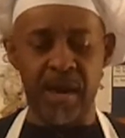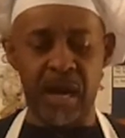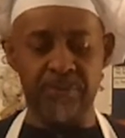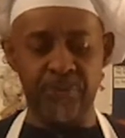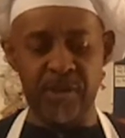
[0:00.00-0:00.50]

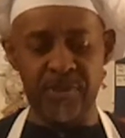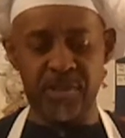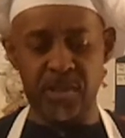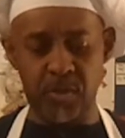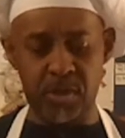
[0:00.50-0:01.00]
I'm free of
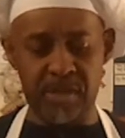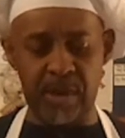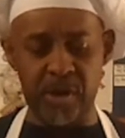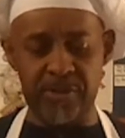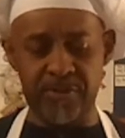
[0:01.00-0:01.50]
excuses.
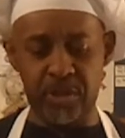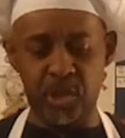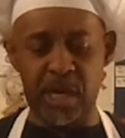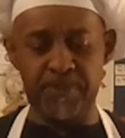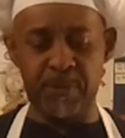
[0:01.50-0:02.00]
I'm ready for the
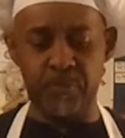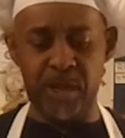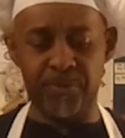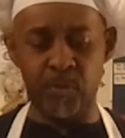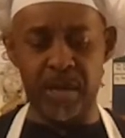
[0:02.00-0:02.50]
champion
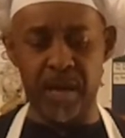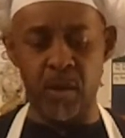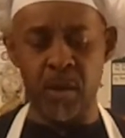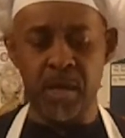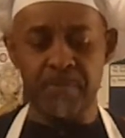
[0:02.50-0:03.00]
breakthrough now.